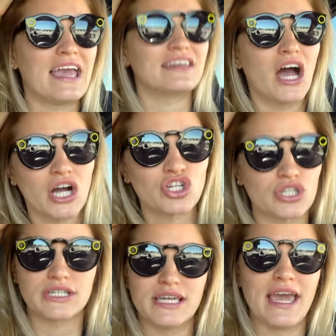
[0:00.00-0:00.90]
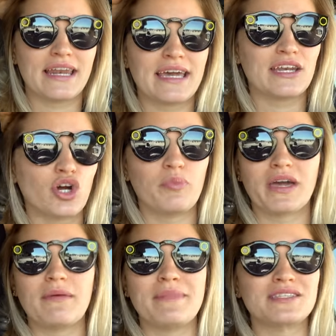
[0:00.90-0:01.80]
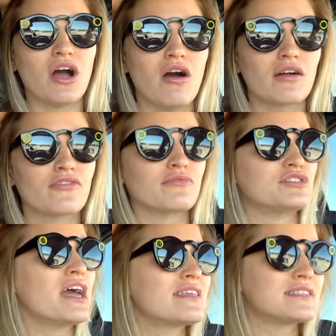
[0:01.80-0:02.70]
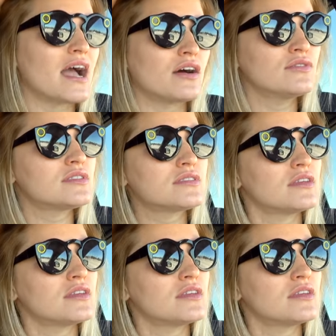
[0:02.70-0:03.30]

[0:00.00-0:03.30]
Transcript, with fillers: and hungry and I gotta go pick up my dog from Jenna's house.